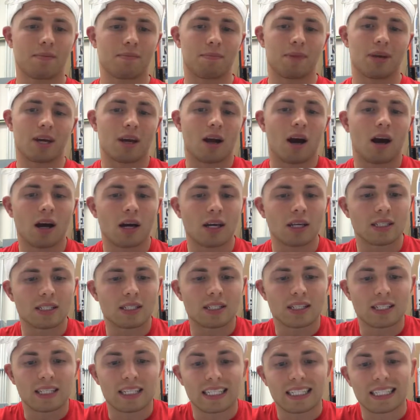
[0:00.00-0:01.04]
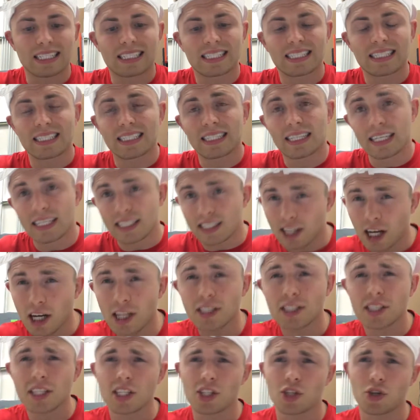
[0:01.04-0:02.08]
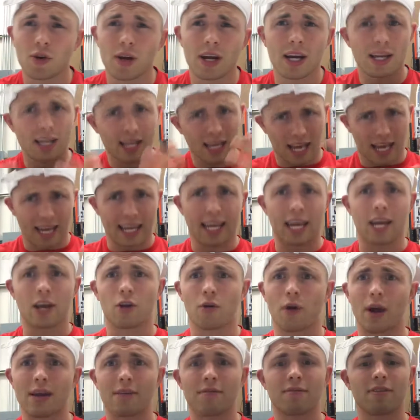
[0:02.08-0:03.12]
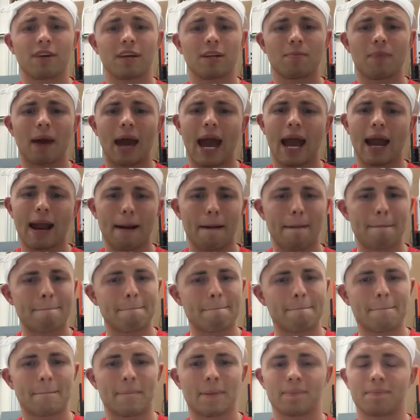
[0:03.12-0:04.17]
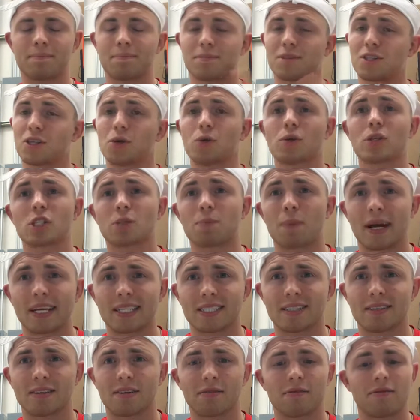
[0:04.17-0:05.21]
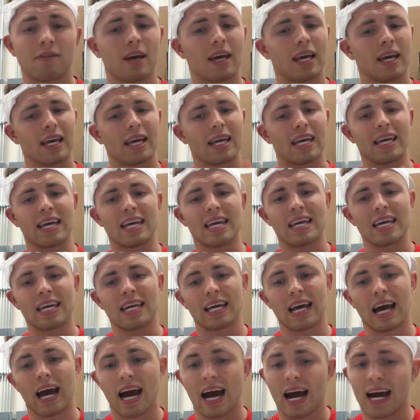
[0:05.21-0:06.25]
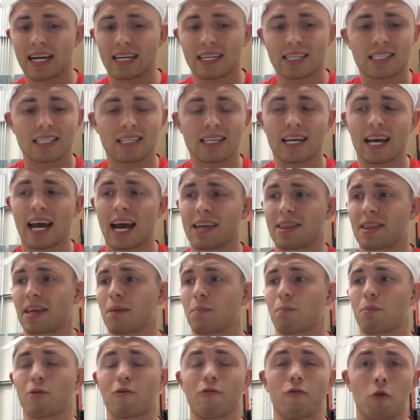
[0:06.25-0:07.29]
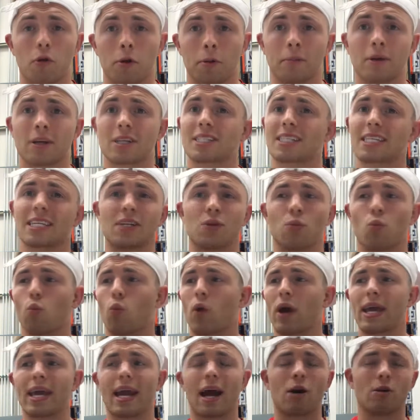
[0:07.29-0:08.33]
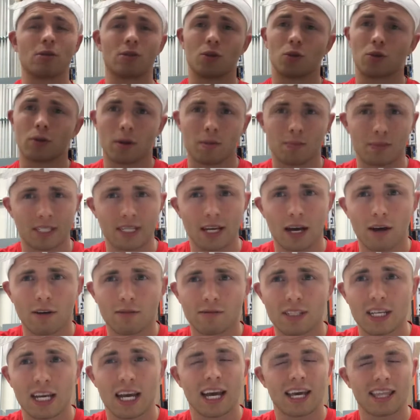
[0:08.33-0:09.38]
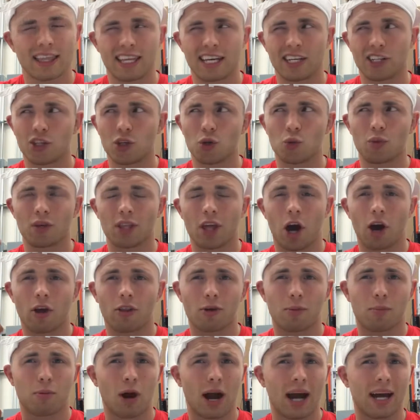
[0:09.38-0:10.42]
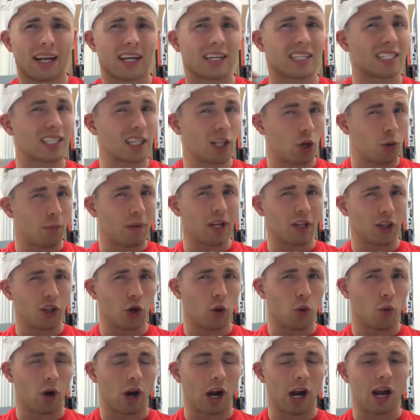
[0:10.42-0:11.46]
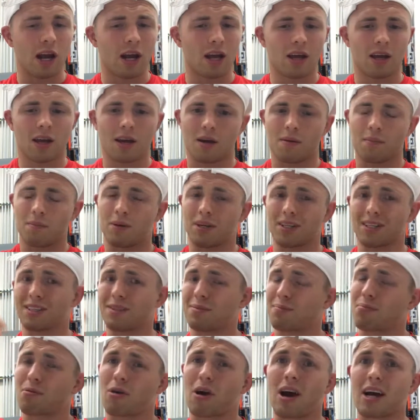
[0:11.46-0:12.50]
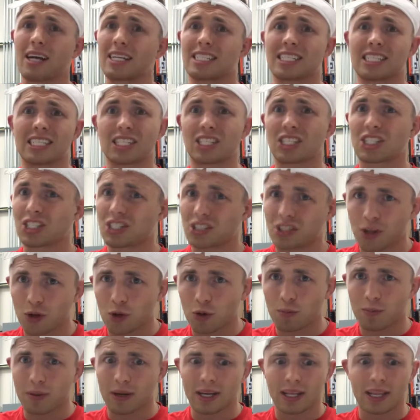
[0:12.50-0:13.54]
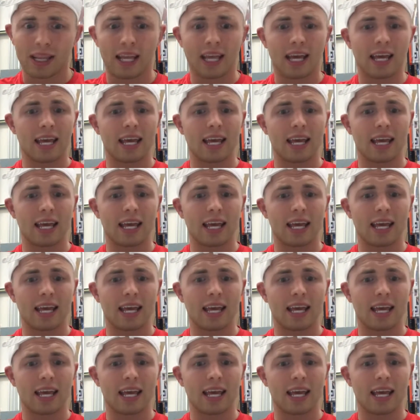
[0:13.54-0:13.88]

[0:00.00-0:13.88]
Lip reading: because it does the trick. I get great feedback. Too expensive. Honestly, I think Performix can way outdo themselves. They do with other products, a little bit newer, but the price is stupid,